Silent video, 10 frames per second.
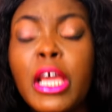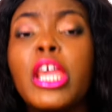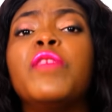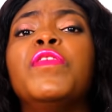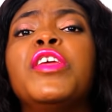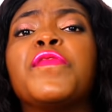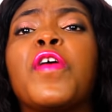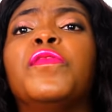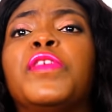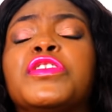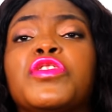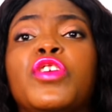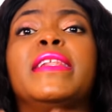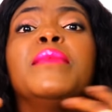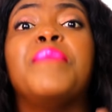Even if Comfort is
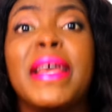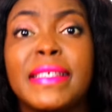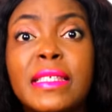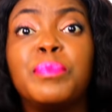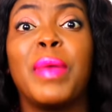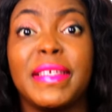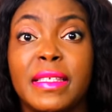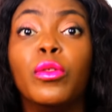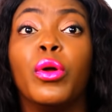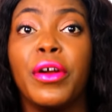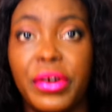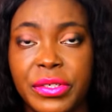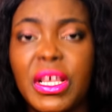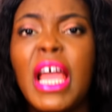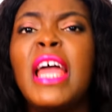not the best person on
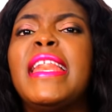earth,